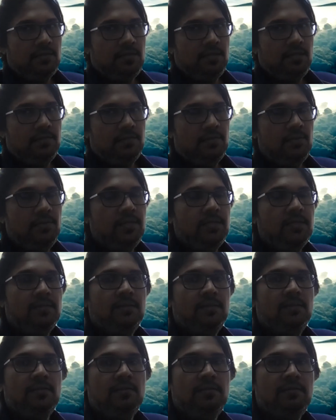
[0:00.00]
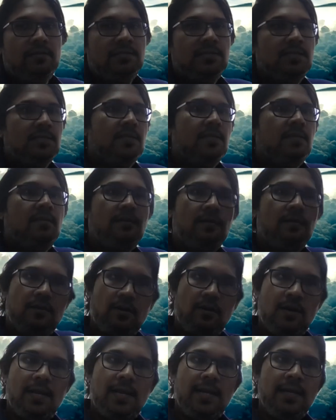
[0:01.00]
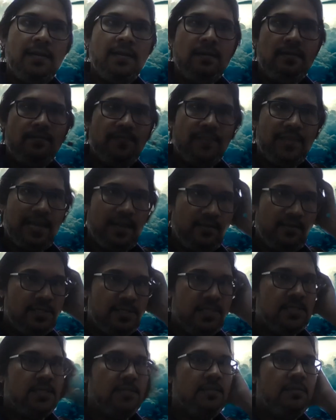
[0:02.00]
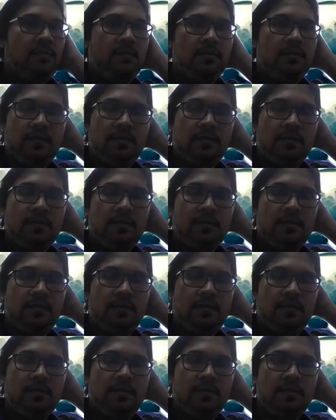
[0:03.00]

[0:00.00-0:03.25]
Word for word: they were doing you know a session online live session